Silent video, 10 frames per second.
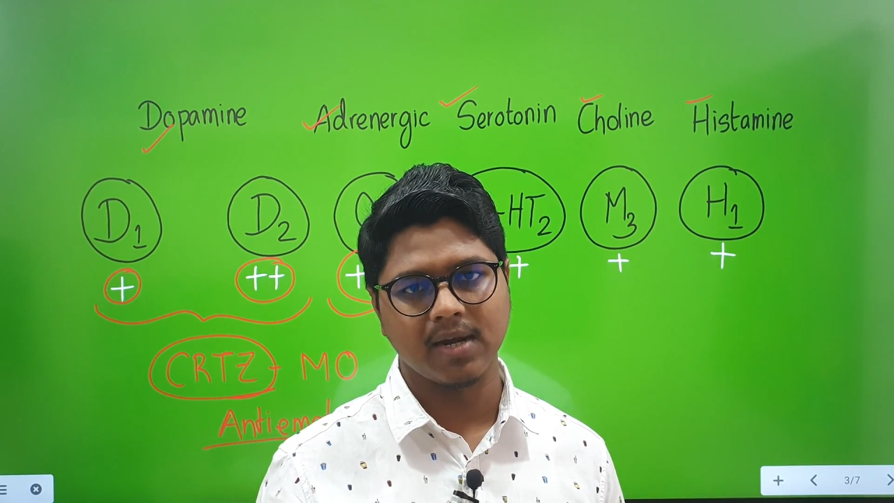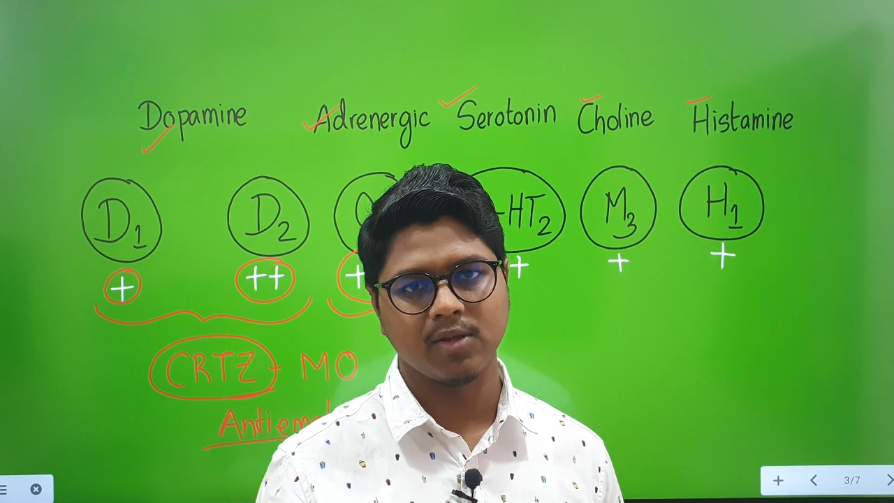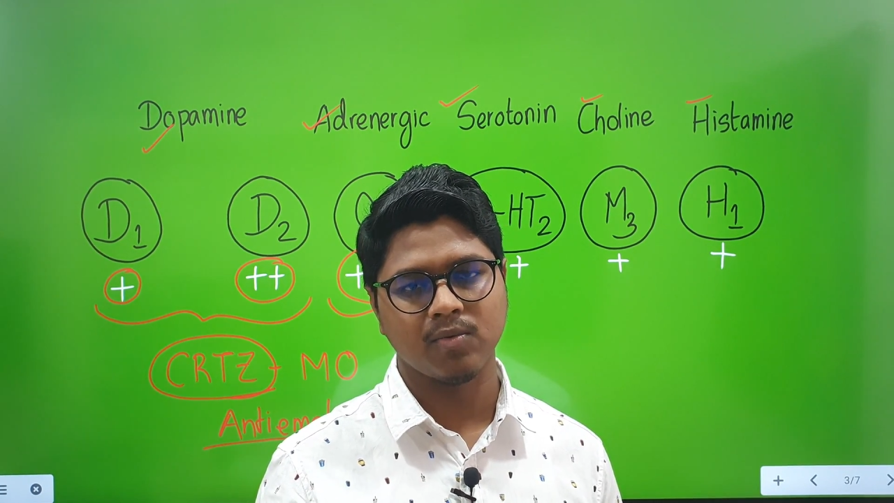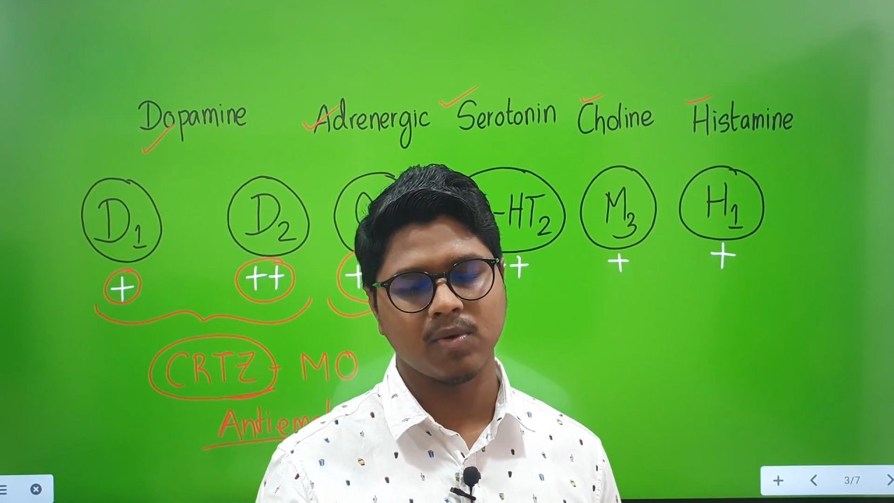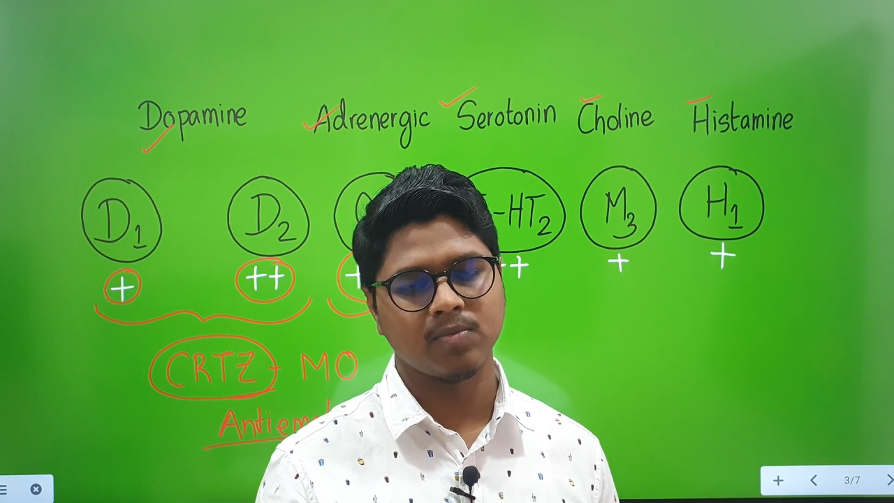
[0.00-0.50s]

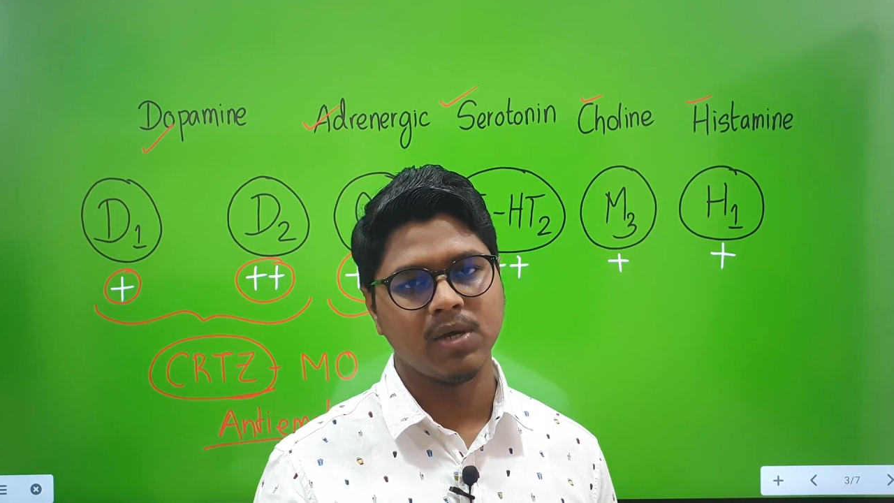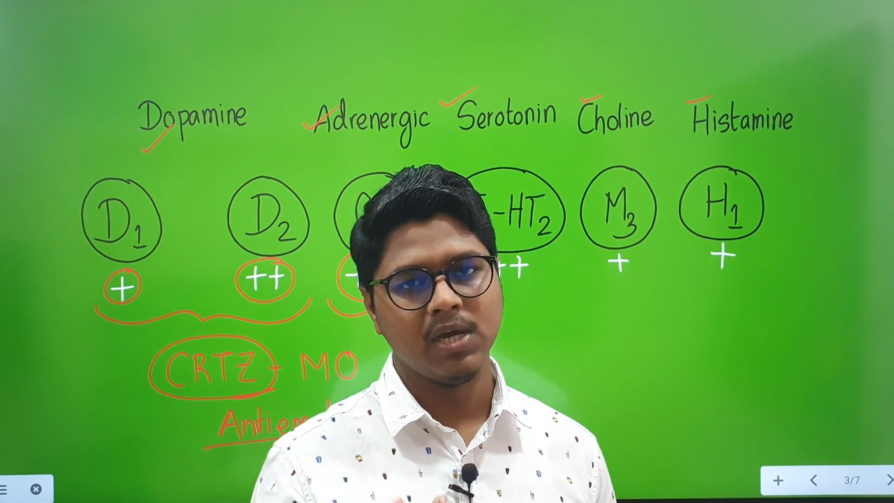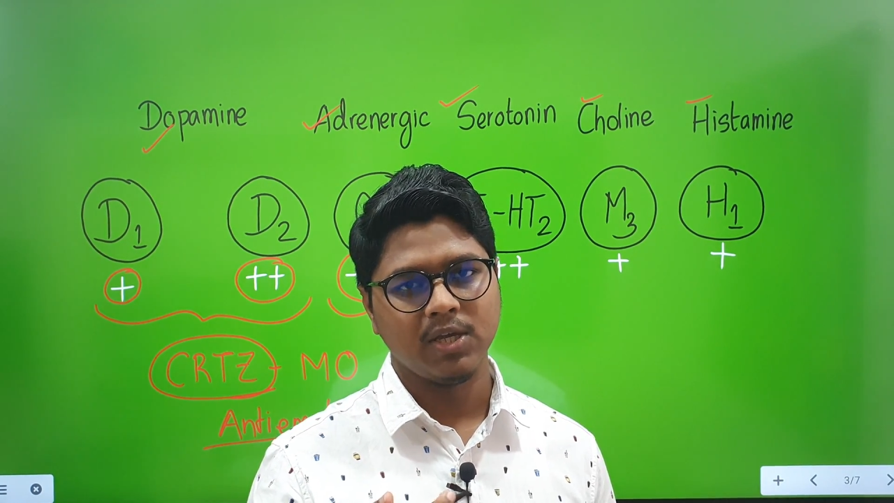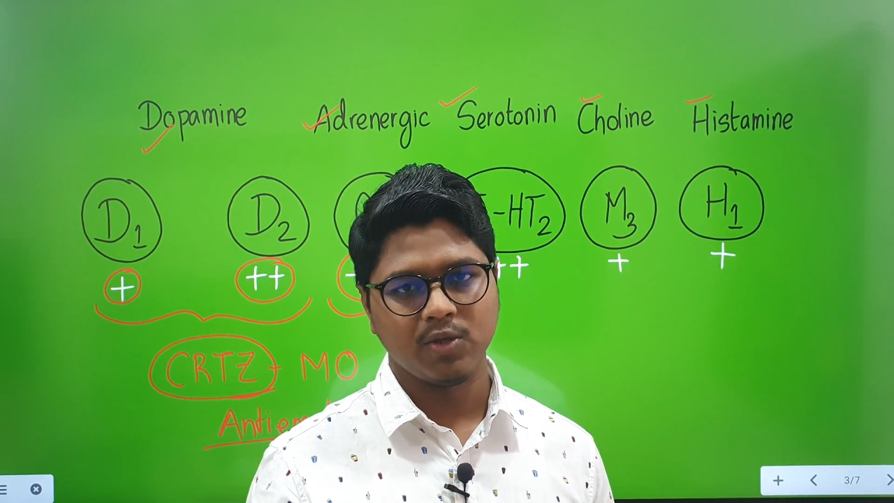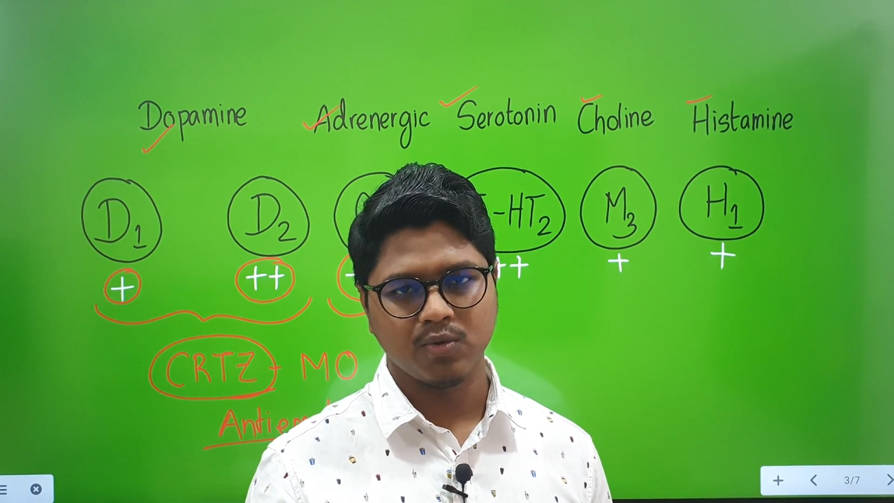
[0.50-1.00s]
and you have
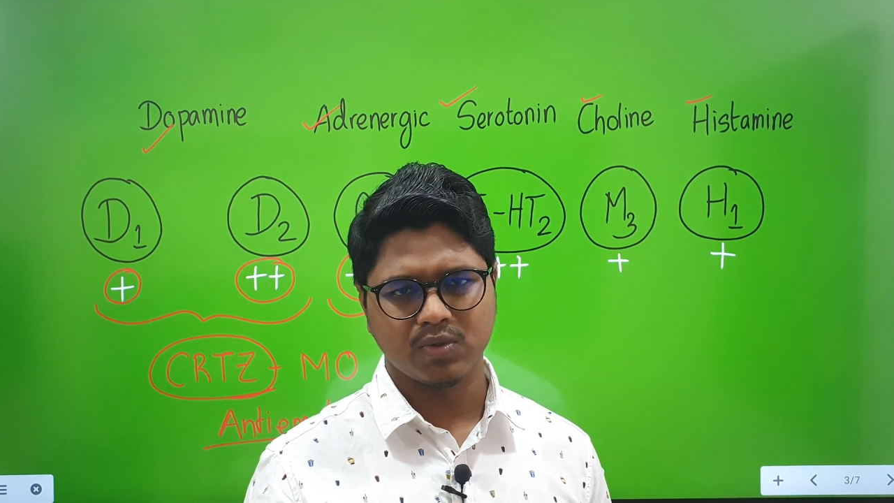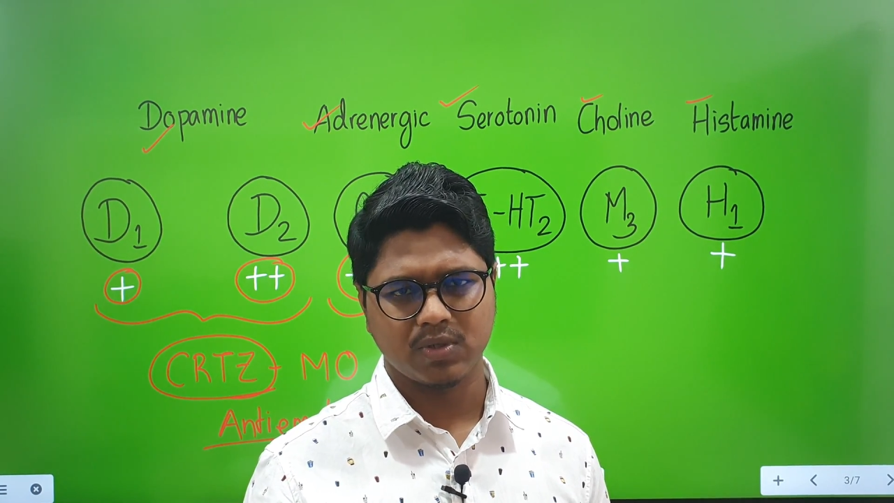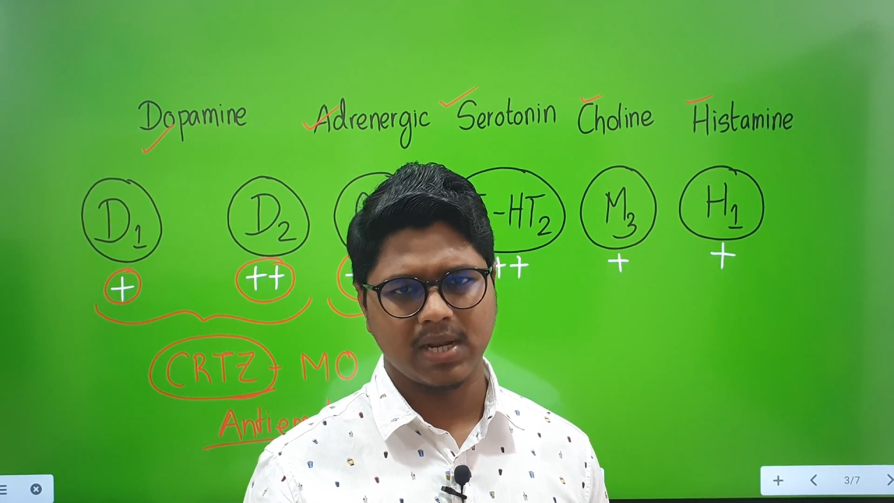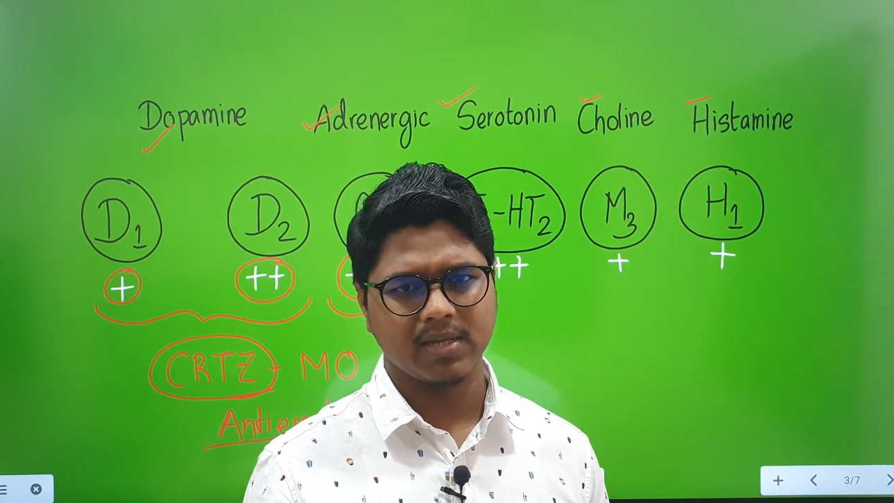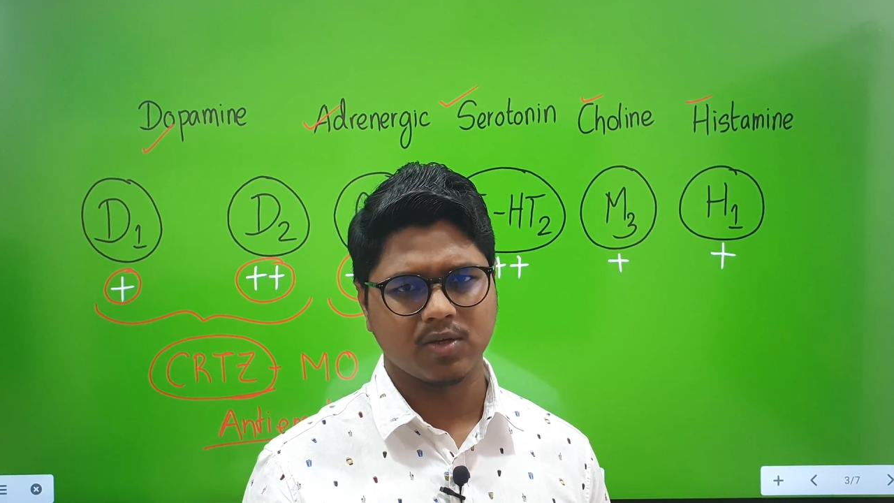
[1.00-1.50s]

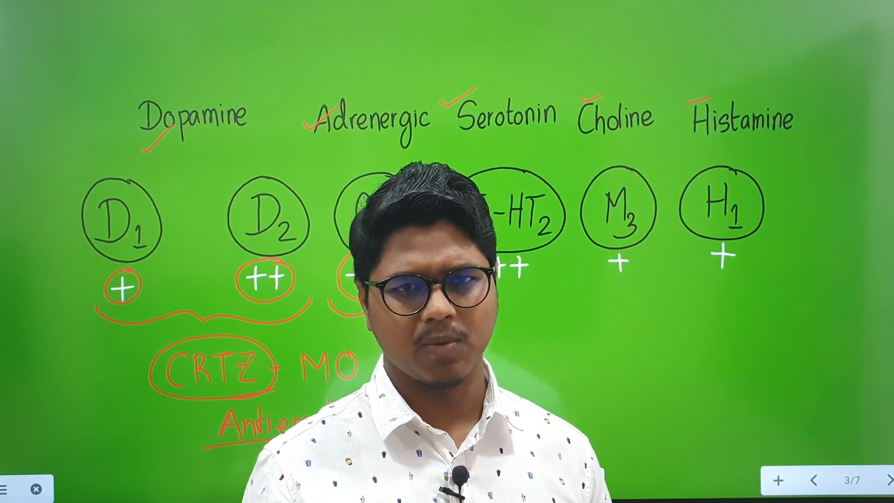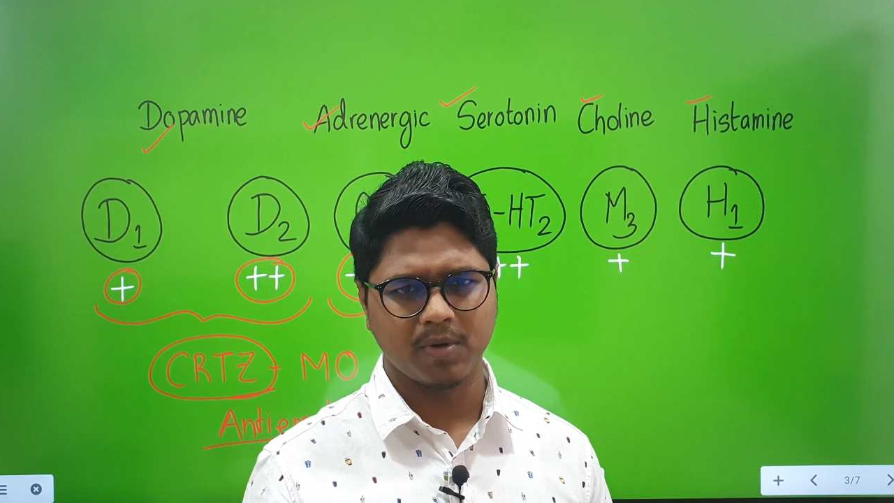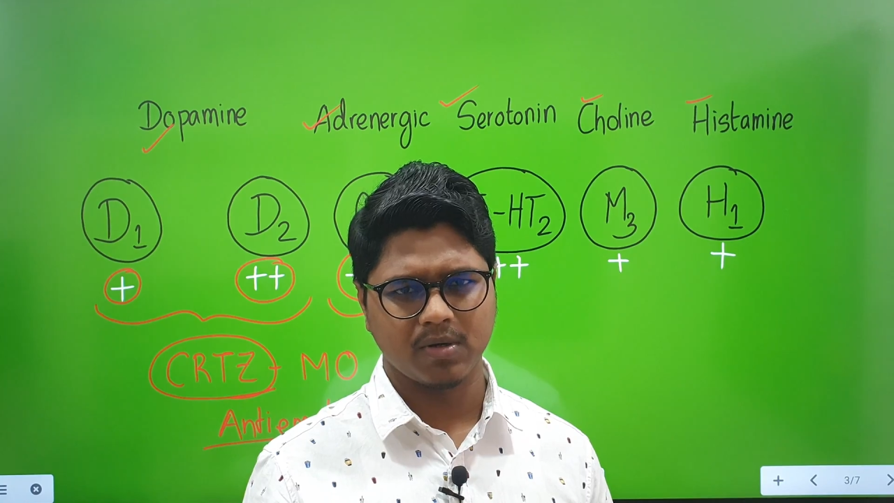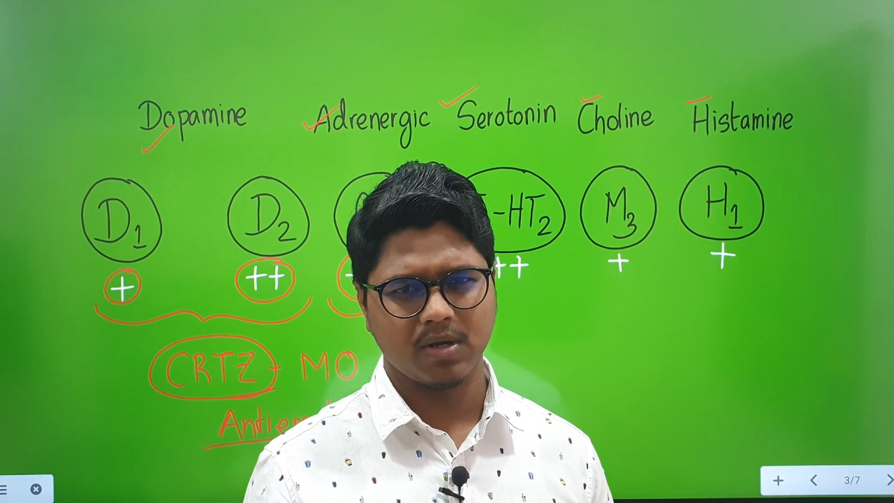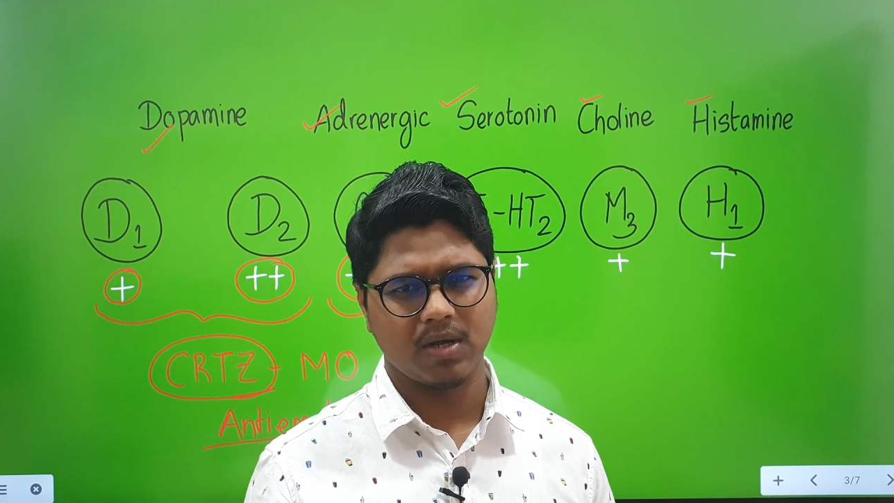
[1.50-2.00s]
used like common